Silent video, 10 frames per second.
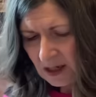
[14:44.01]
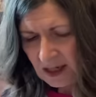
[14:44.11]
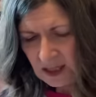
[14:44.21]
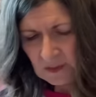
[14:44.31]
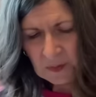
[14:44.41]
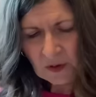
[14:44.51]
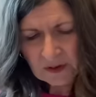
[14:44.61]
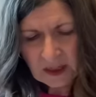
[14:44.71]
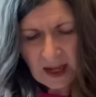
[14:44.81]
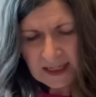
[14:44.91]
I just pulled
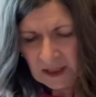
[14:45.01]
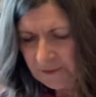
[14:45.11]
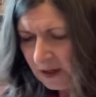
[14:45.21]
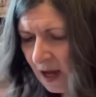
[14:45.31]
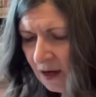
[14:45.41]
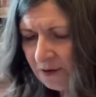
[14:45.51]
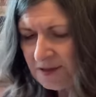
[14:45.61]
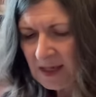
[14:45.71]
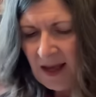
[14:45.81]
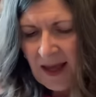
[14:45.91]
a lot of different
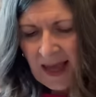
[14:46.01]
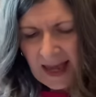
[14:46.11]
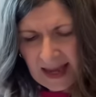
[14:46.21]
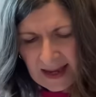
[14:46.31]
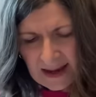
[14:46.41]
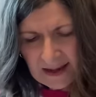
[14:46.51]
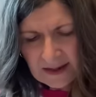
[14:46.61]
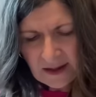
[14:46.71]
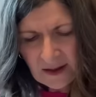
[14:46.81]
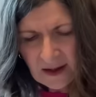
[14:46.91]
colors
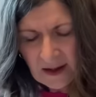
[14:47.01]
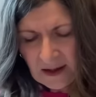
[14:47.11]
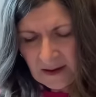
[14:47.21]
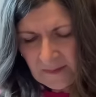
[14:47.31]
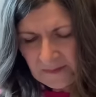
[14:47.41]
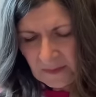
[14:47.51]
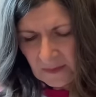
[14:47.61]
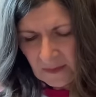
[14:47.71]
and um,